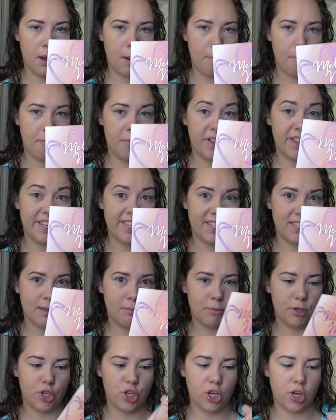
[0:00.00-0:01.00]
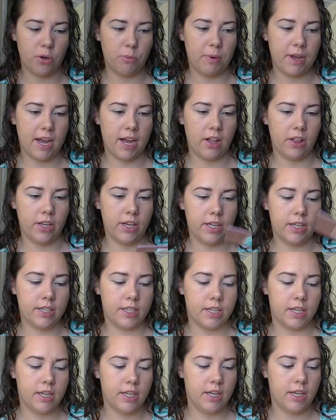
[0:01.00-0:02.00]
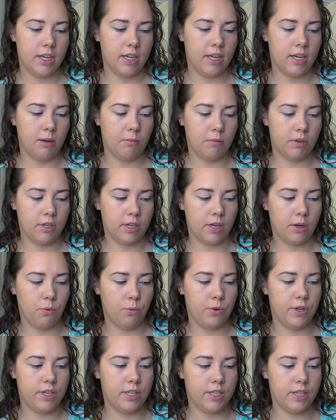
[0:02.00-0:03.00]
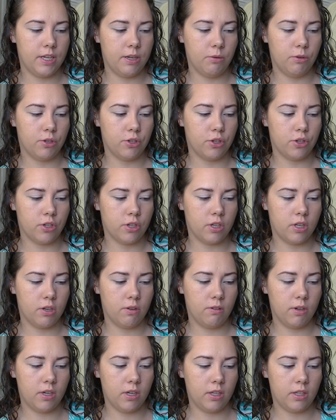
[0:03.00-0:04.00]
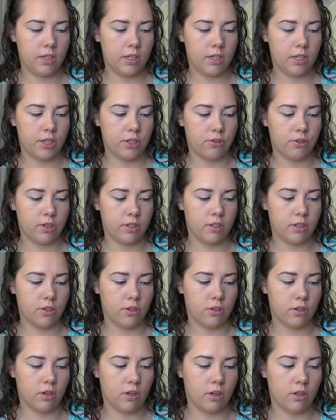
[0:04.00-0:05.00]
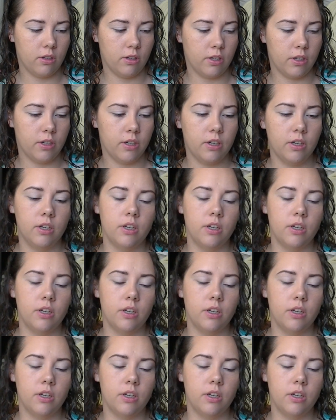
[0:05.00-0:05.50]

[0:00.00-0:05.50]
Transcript: Melissa Michelle palette, and I'm gonna take Wheezy, which is just a really nice transition color,